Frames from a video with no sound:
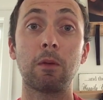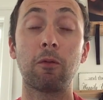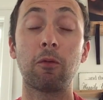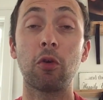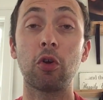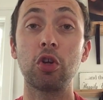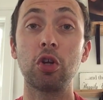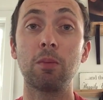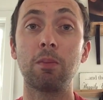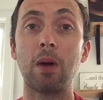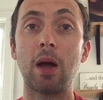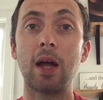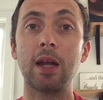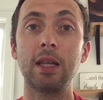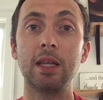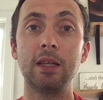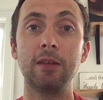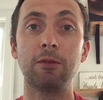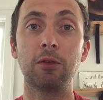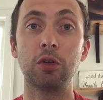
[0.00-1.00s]
for your
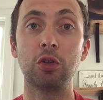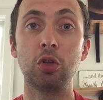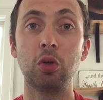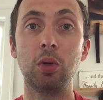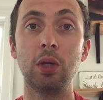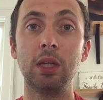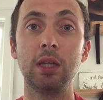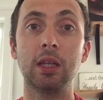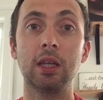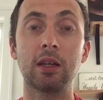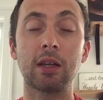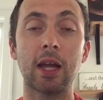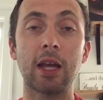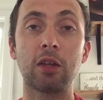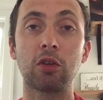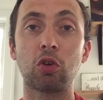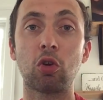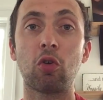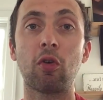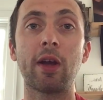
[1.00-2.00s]
body for doing the kind
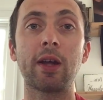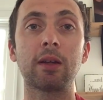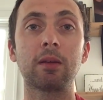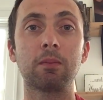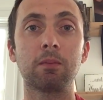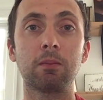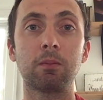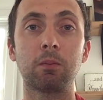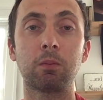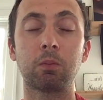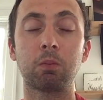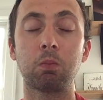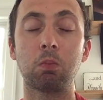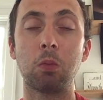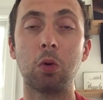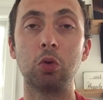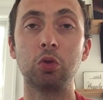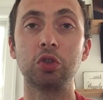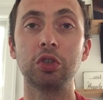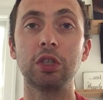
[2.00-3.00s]
of correct
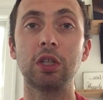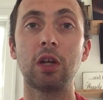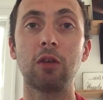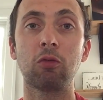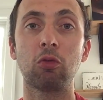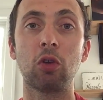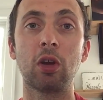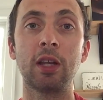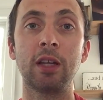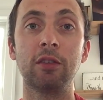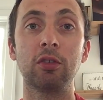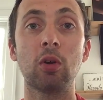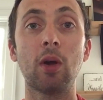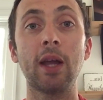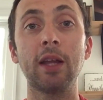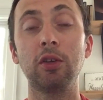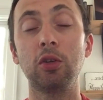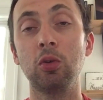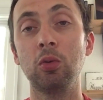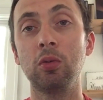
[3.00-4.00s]
motion of running. So I
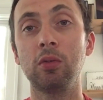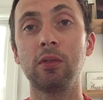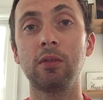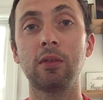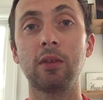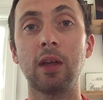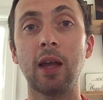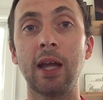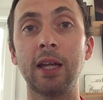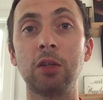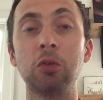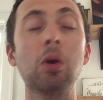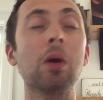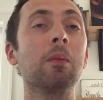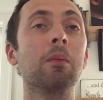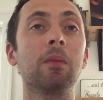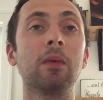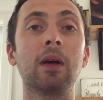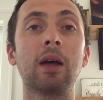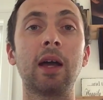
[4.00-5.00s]
do
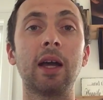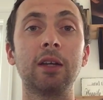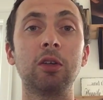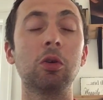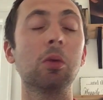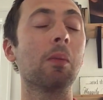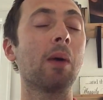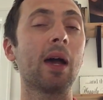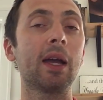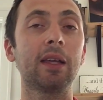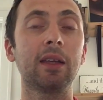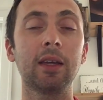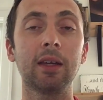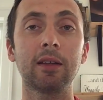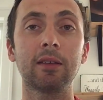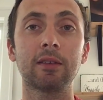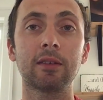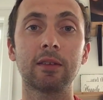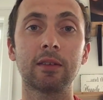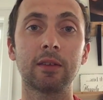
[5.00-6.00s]
high
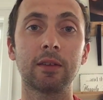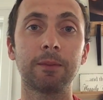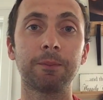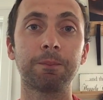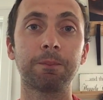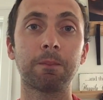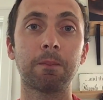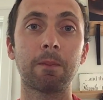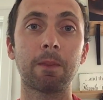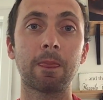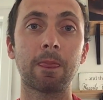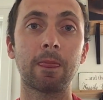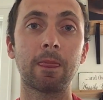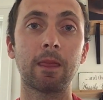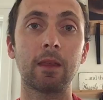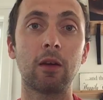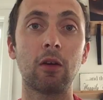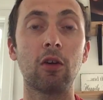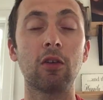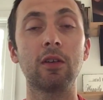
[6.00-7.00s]
kicks,
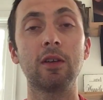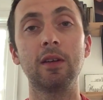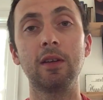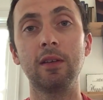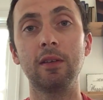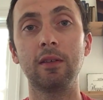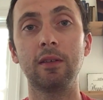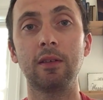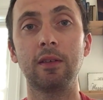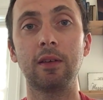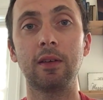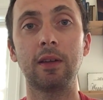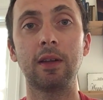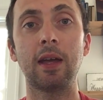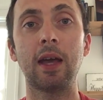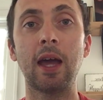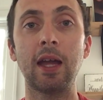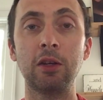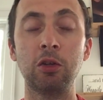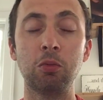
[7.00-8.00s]
or
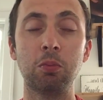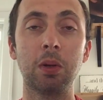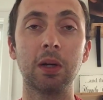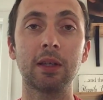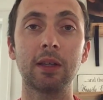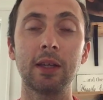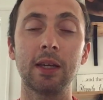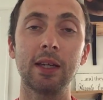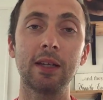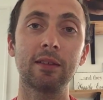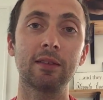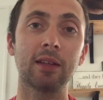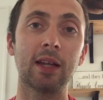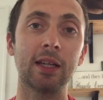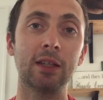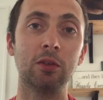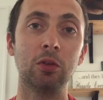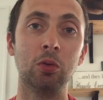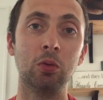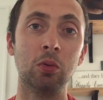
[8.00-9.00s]
I do butt kicks, I
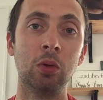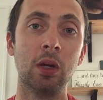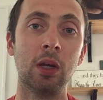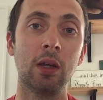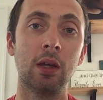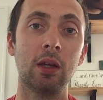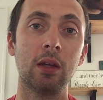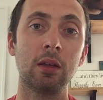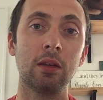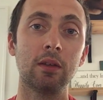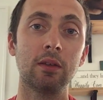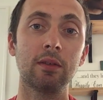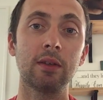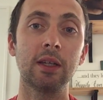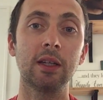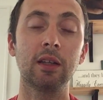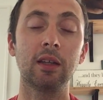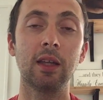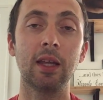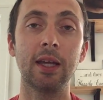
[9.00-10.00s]
do
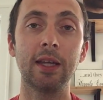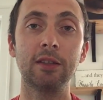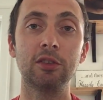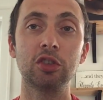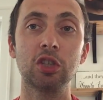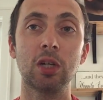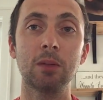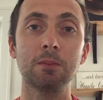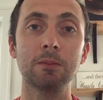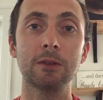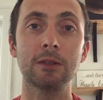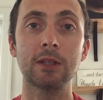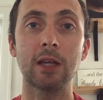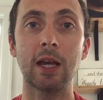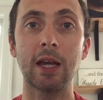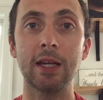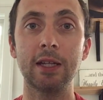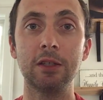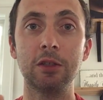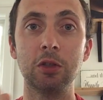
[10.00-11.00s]
single leg jumps,
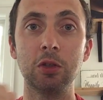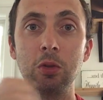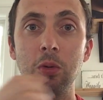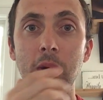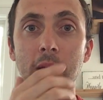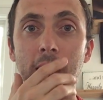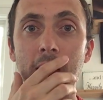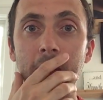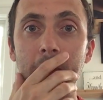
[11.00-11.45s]
I do